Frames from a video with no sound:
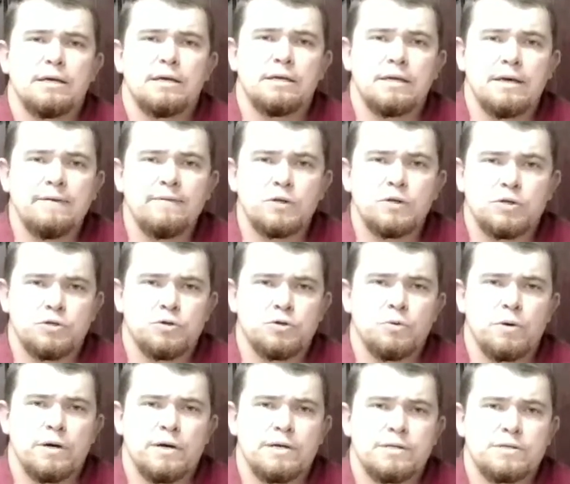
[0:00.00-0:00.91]
given
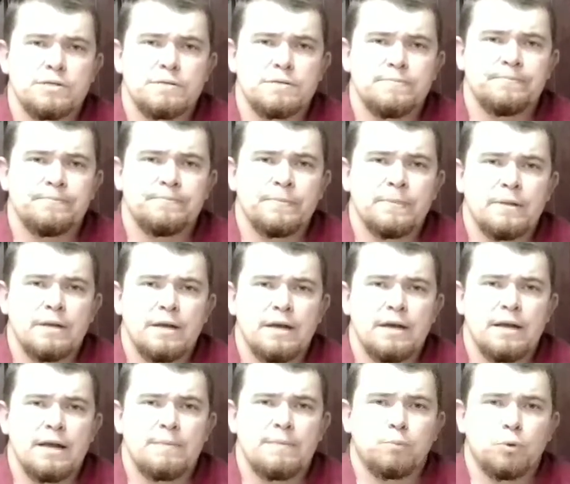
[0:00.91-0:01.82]
to us
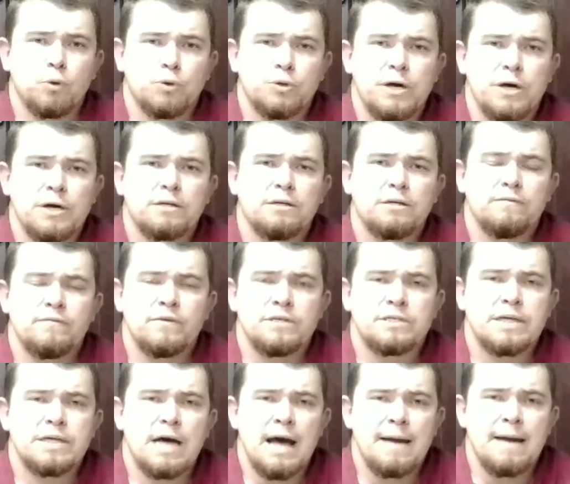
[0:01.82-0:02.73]
in a productive
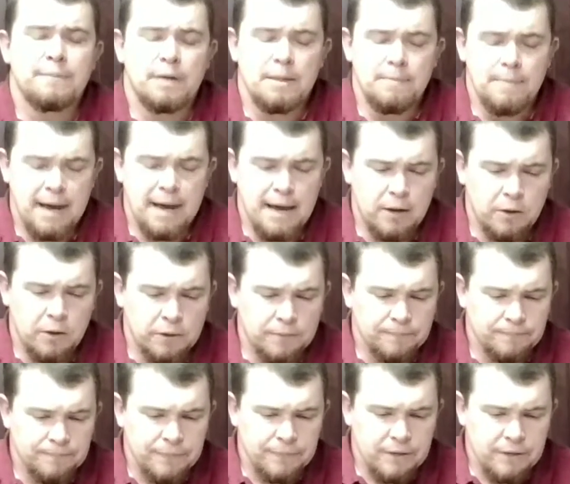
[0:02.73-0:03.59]
and timely manner.